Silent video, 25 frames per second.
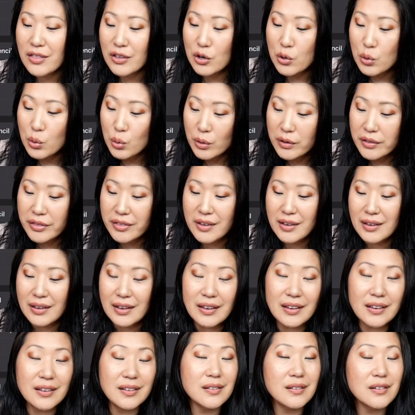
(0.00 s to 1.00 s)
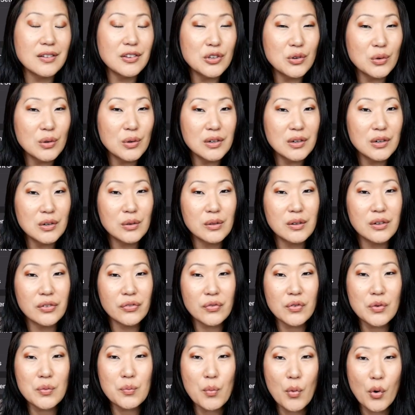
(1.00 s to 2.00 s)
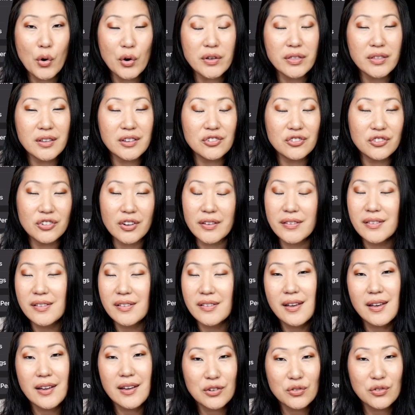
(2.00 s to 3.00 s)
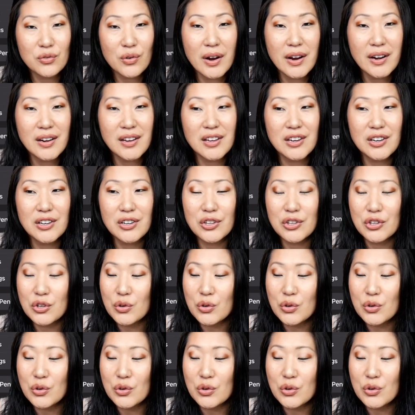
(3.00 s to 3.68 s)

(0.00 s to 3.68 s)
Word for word: The cool thing is you can do this for more than just handwriting.